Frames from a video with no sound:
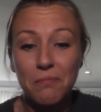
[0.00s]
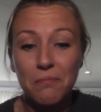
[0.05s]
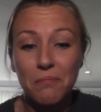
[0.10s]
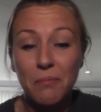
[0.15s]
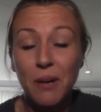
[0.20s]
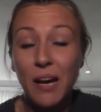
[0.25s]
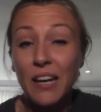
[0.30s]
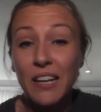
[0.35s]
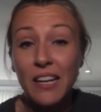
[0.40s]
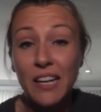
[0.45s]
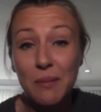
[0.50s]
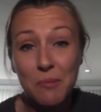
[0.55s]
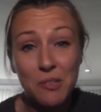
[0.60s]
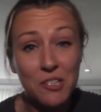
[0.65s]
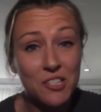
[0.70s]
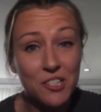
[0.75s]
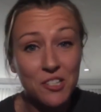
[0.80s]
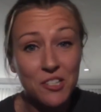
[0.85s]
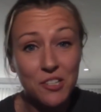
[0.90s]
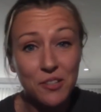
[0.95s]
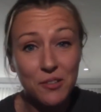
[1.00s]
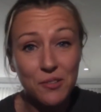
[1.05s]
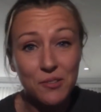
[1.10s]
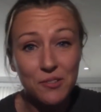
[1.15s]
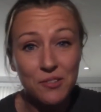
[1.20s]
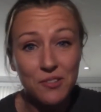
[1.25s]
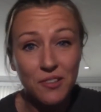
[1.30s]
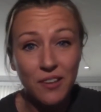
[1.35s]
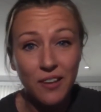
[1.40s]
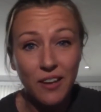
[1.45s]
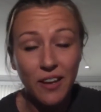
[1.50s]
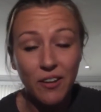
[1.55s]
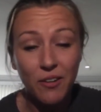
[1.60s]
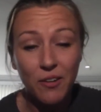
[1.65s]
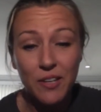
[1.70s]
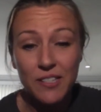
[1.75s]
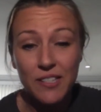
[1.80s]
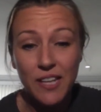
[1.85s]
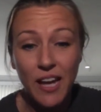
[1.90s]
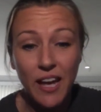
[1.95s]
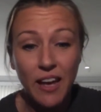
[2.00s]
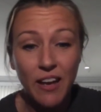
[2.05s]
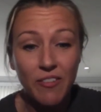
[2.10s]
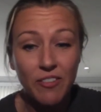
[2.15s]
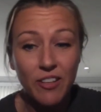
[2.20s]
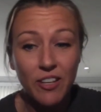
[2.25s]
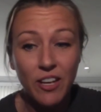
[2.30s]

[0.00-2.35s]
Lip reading: body image issues. I always have.